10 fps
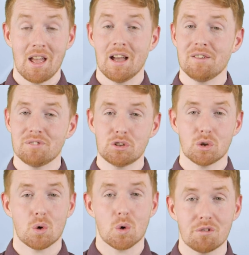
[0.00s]
I've linked
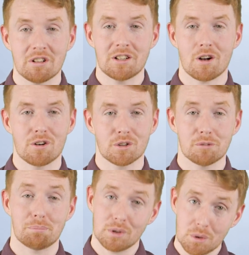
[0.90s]
all the related articles
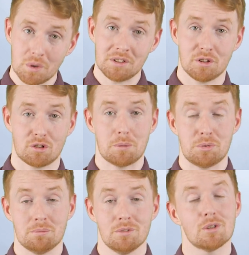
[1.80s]
below in the
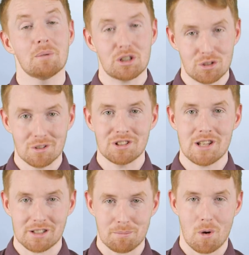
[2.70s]
description, so make sure and
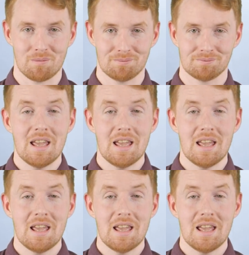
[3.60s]
check them out.